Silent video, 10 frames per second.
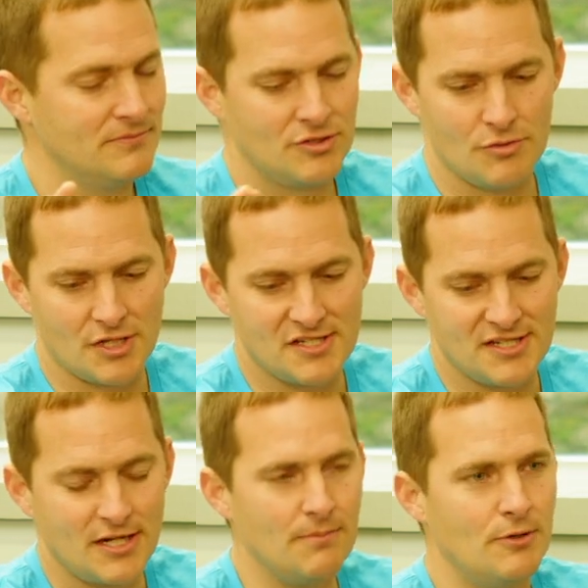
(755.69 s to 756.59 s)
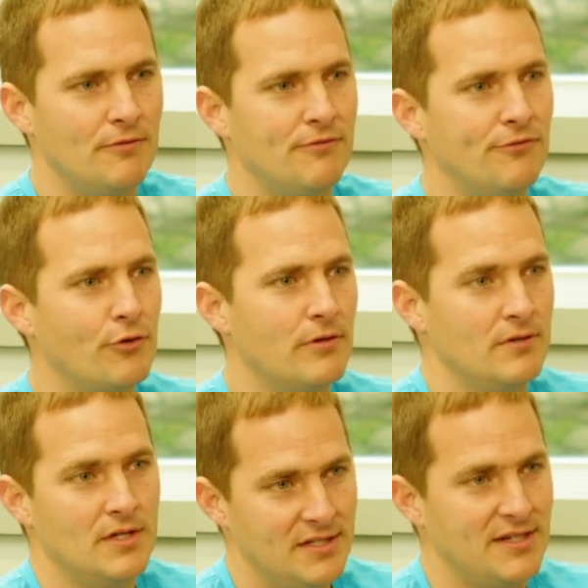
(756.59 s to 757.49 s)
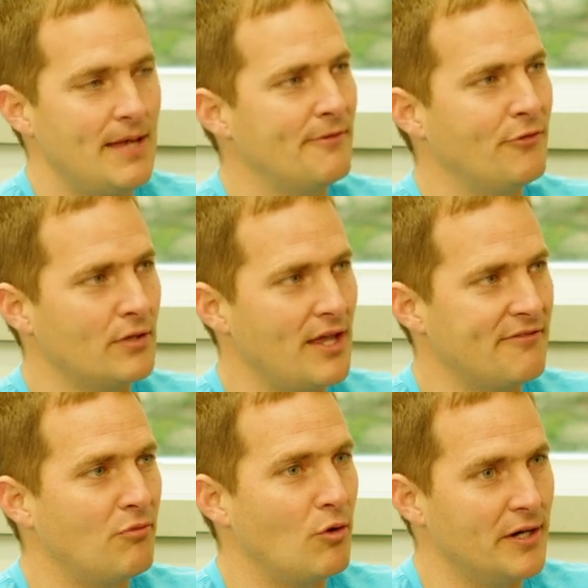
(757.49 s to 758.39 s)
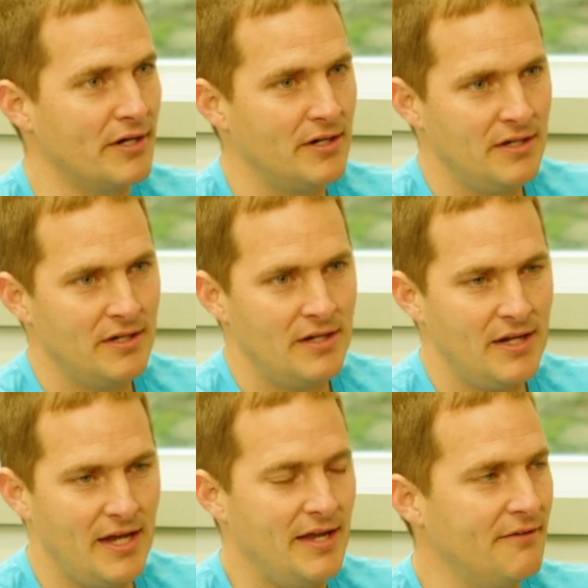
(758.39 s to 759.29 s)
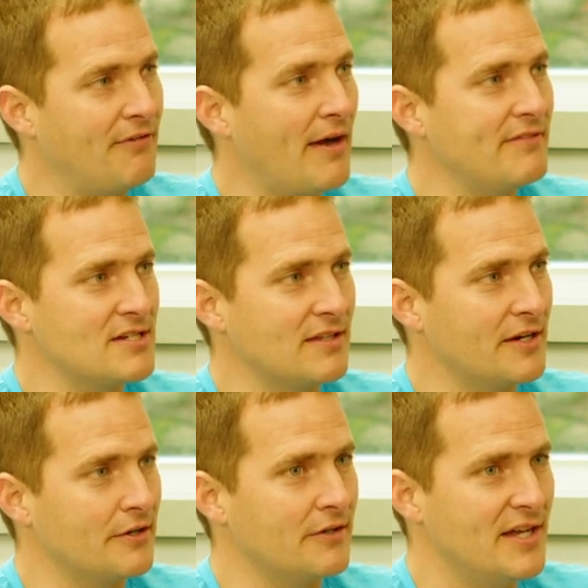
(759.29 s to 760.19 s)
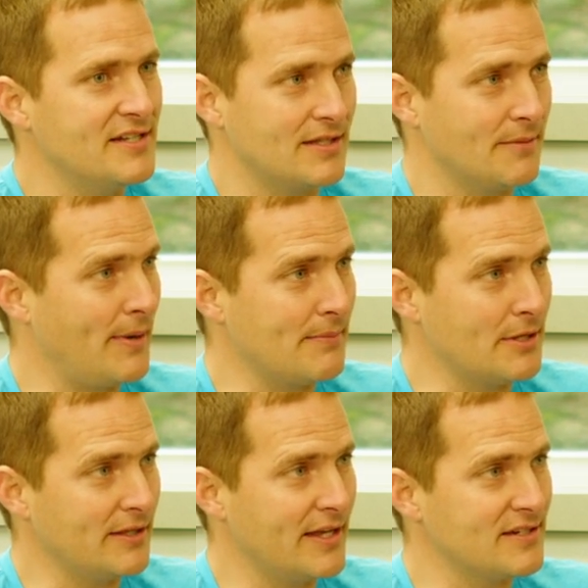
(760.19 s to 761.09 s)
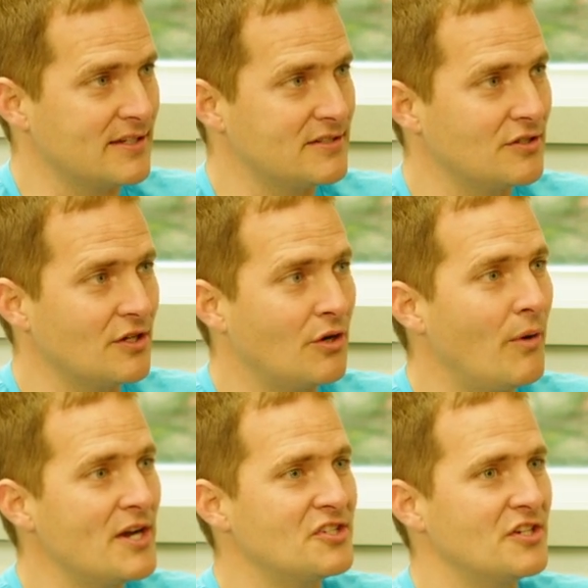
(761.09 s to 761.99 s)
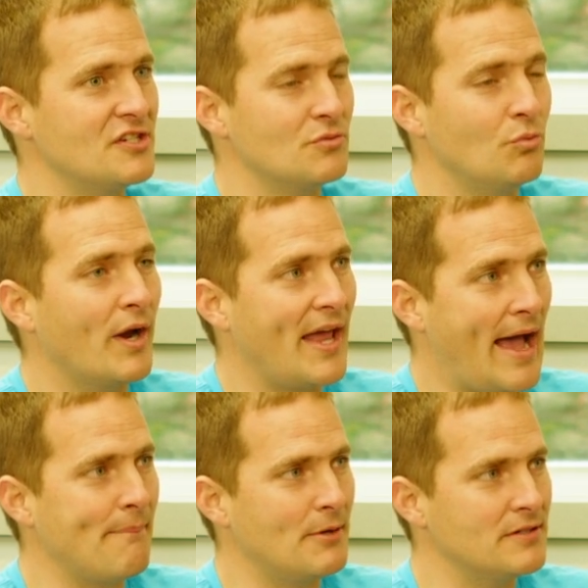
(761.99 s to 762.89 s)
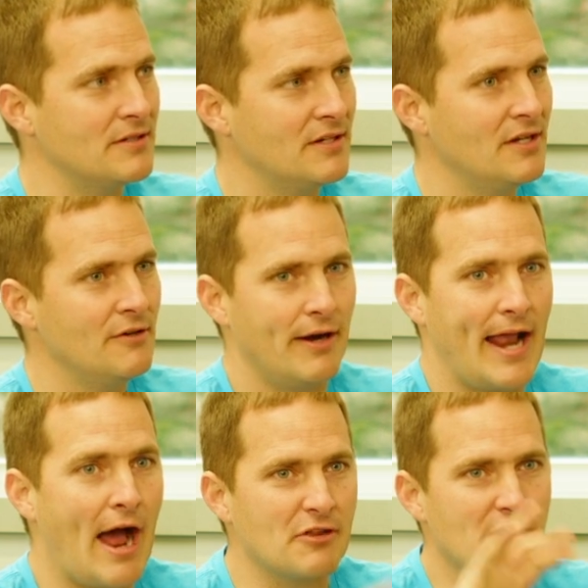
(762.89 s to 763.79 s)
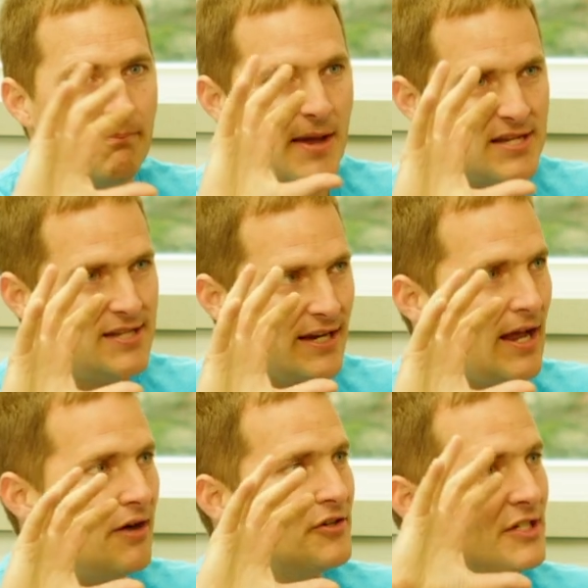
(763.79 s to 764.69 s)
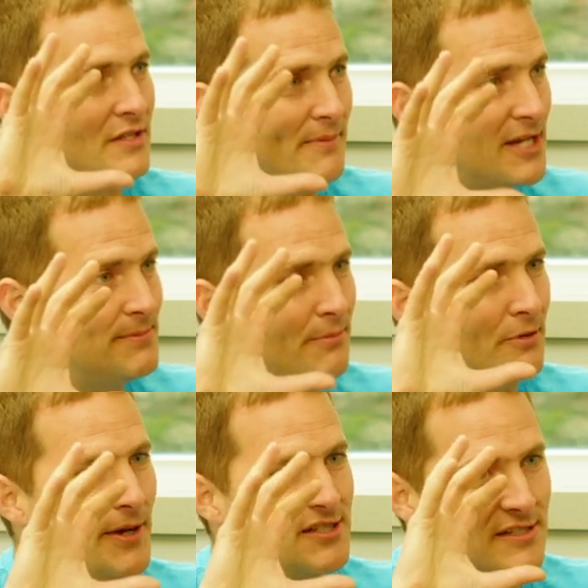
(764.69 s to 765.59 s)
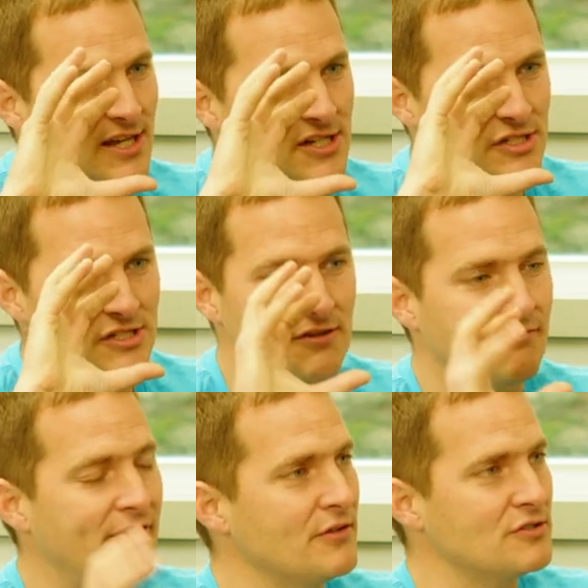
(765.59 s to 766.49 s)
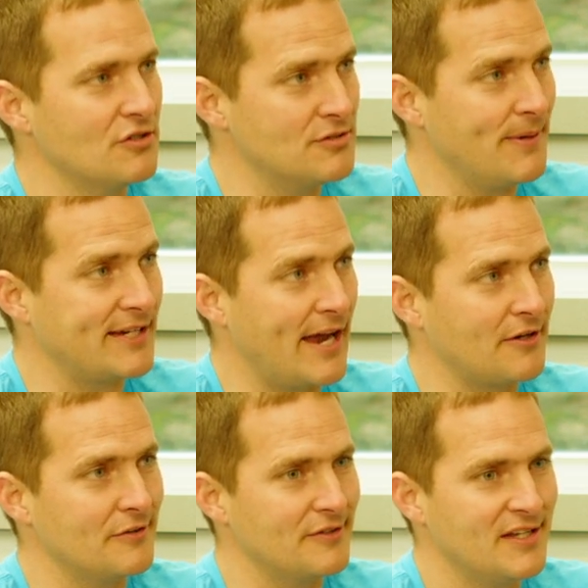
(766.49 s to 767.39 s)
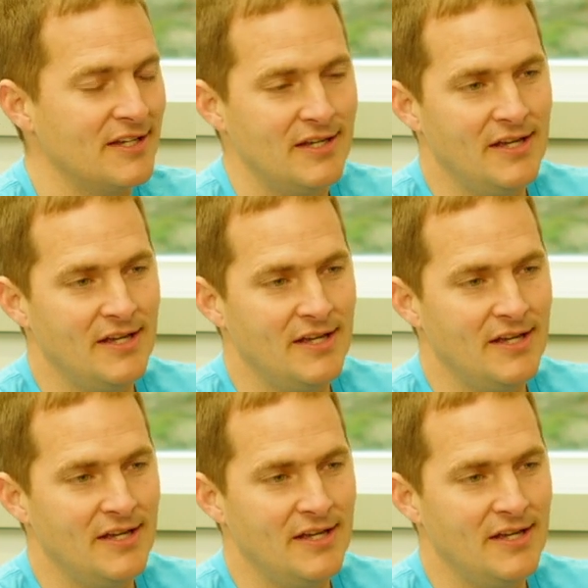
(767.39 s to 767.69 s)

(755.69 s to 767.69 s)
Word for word: So it was unsinkable for the day before it left port, and five days later, it's at the bottom of the Atlantic. So the question is, what happened? right? How did the best technology and the best people and the best intentions fail so spectacularly?